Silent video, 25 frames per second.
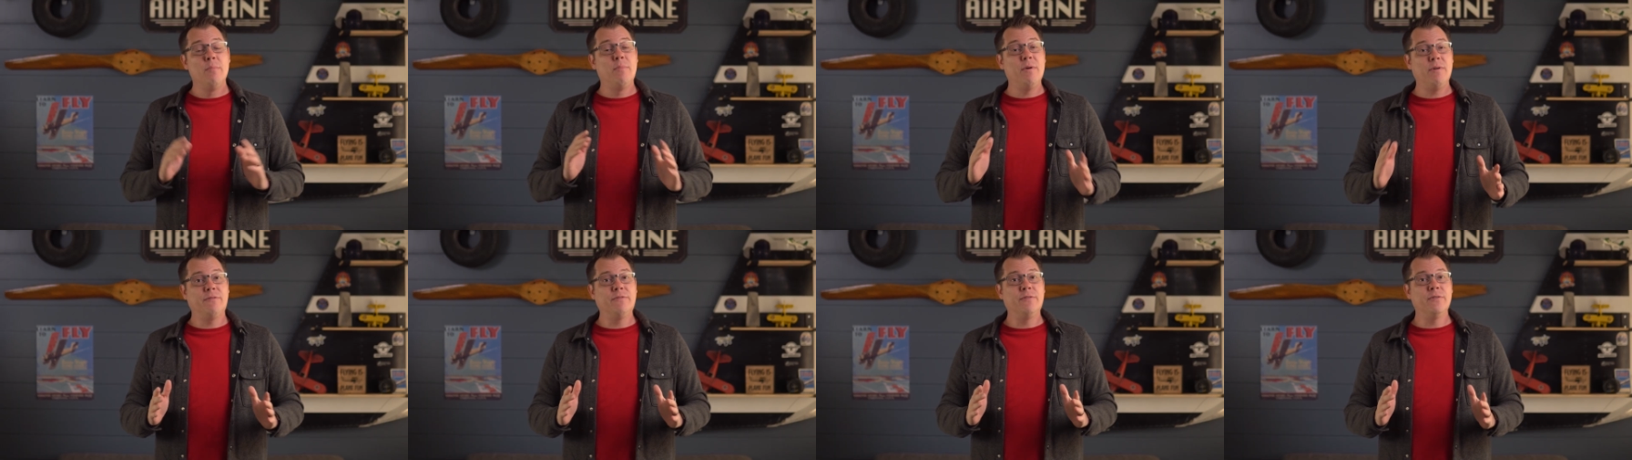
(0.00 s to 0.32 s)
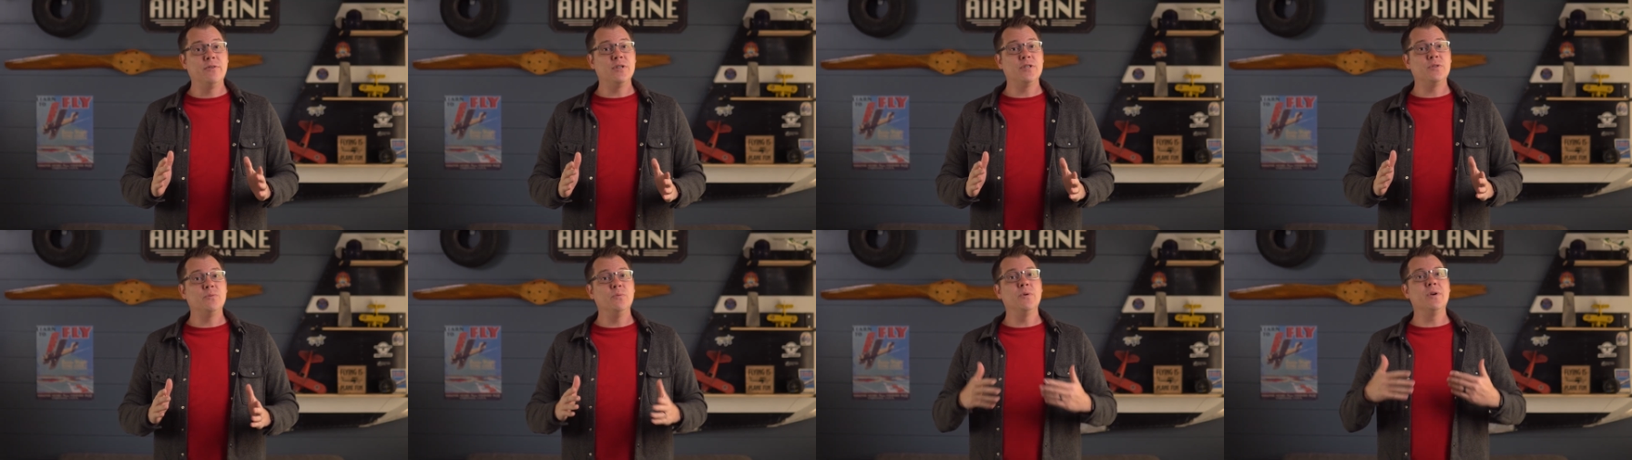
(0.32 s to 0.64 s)
But
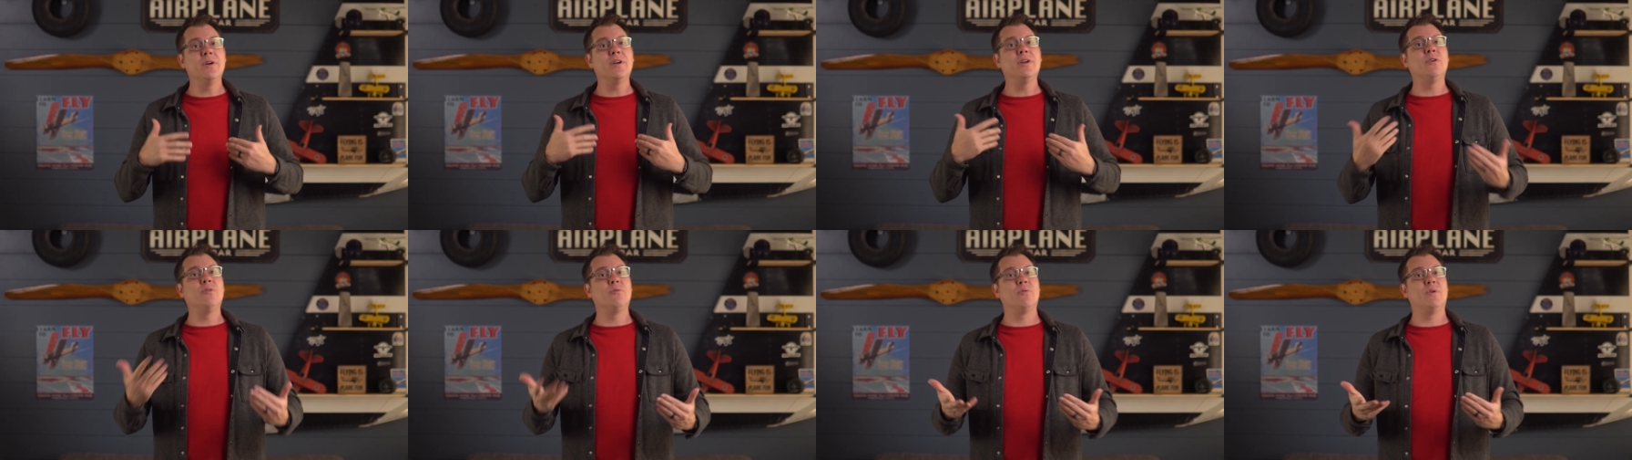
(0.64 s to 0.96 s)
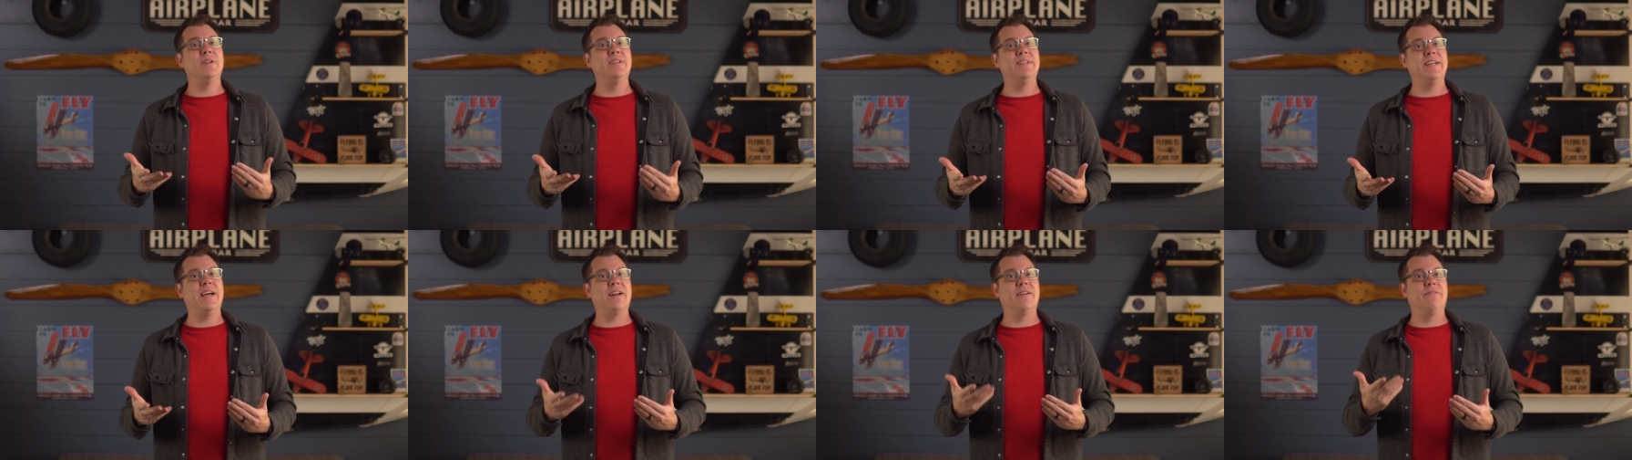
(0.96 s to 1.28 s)
first, we're going to
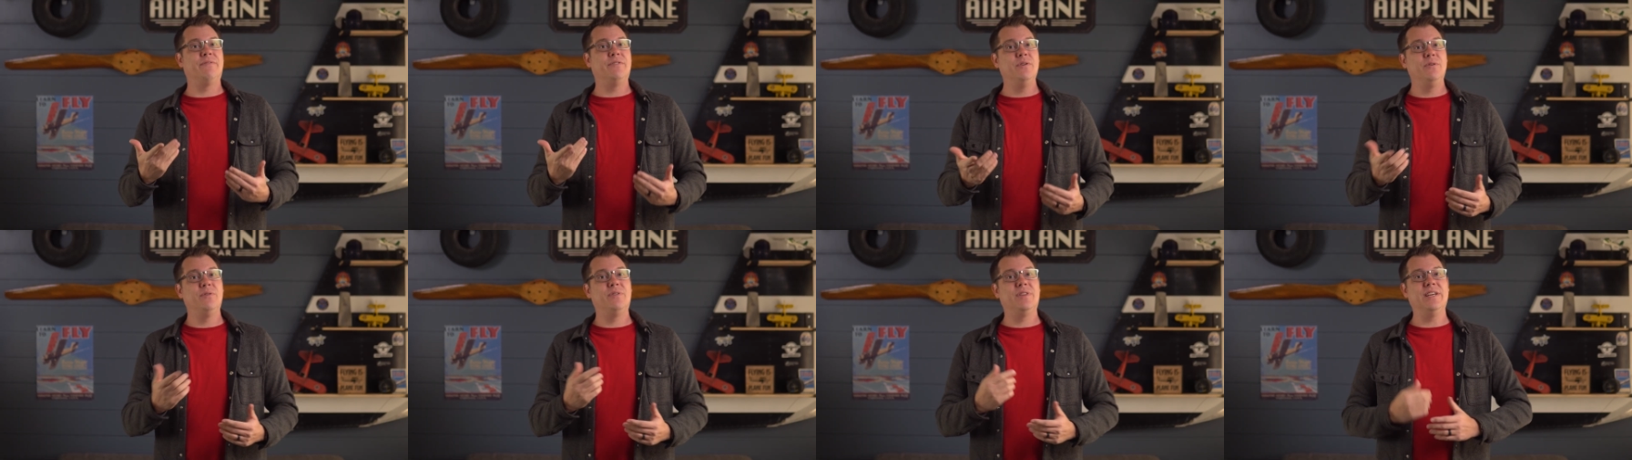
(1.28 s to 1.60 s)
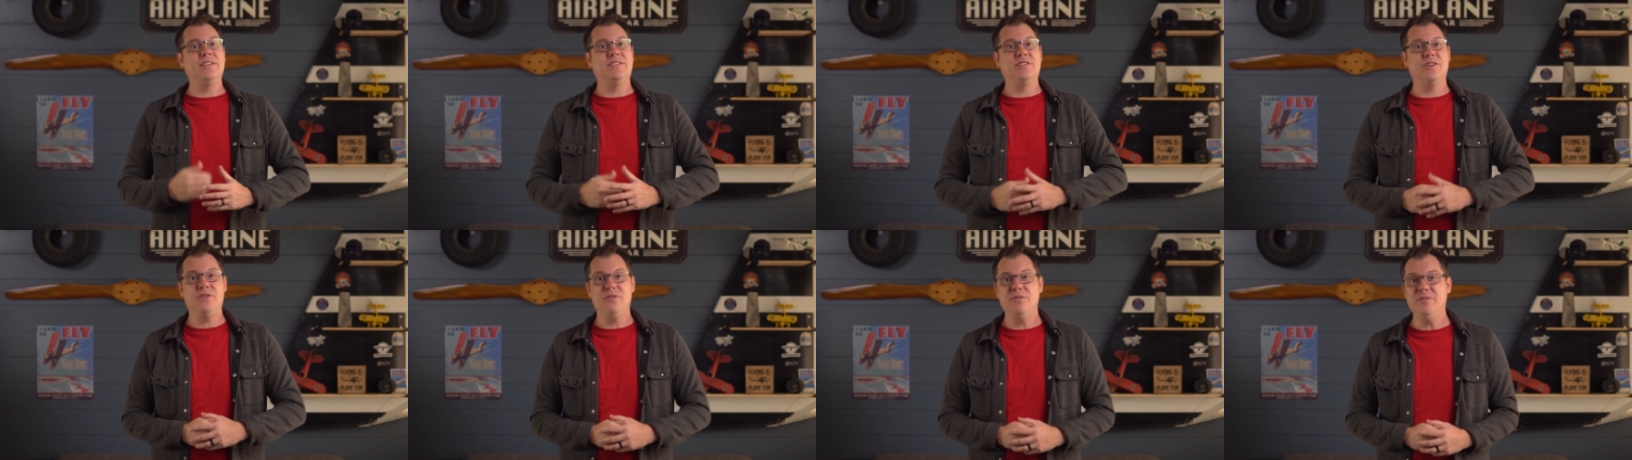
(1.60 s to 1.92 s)
run down a few
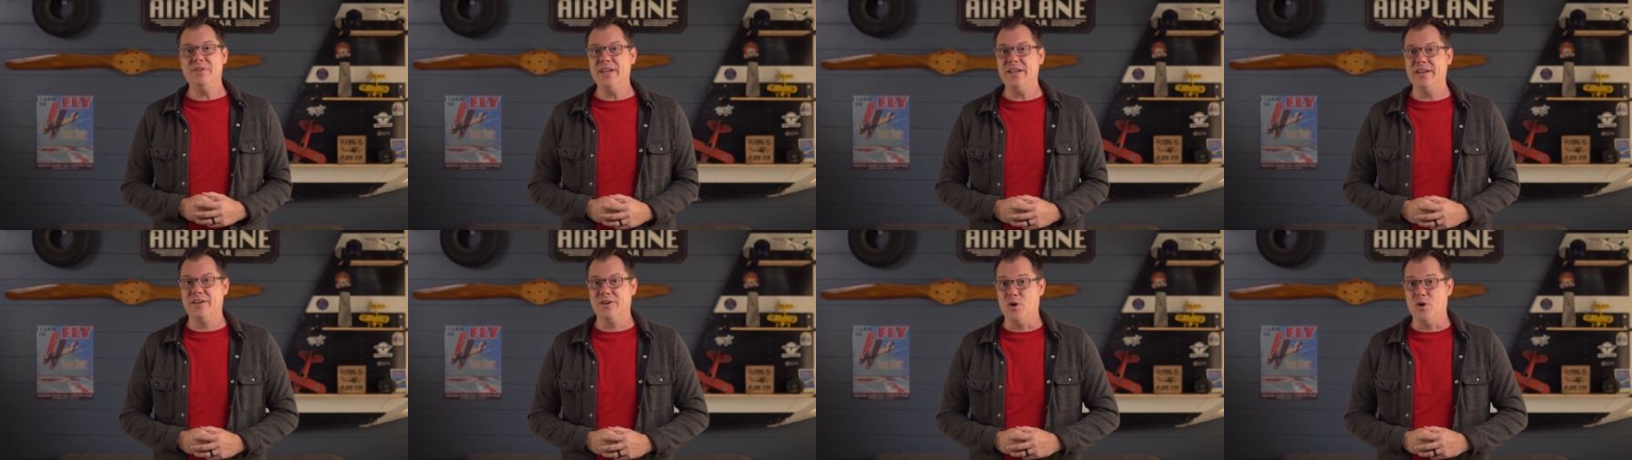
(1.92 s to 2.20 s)
things that you need